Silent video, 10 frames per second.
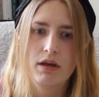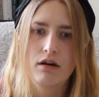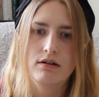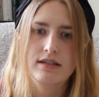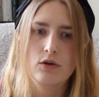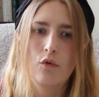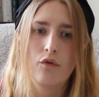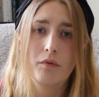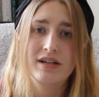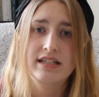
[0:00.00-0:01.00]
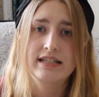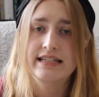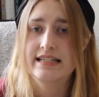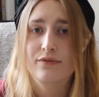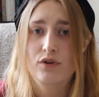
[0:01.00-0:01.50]
because the author wishes
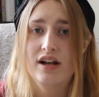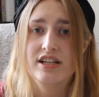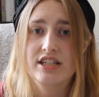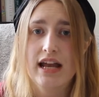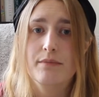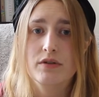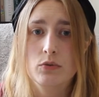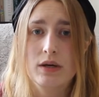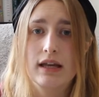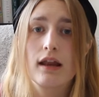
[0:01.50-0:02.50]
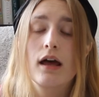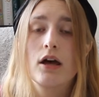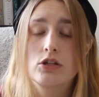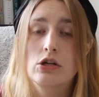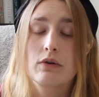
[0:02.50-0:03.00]
to differentiate between
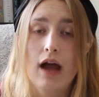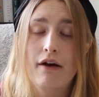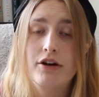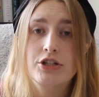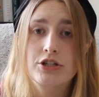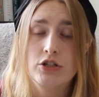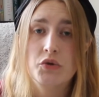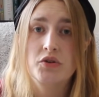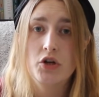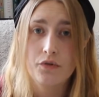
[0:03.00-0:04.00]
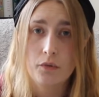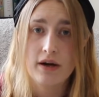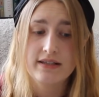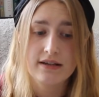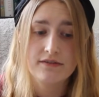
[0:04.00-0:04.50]
two characters who would
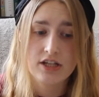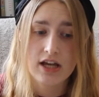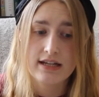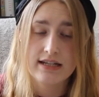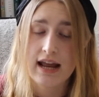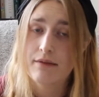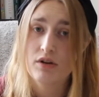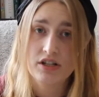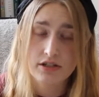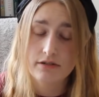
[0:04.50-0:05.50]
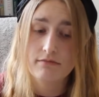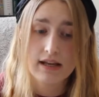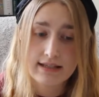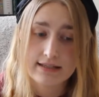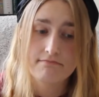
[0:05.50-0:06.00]
otherwise have shared a name, which
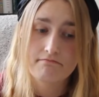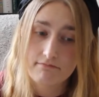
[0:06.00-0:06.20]
is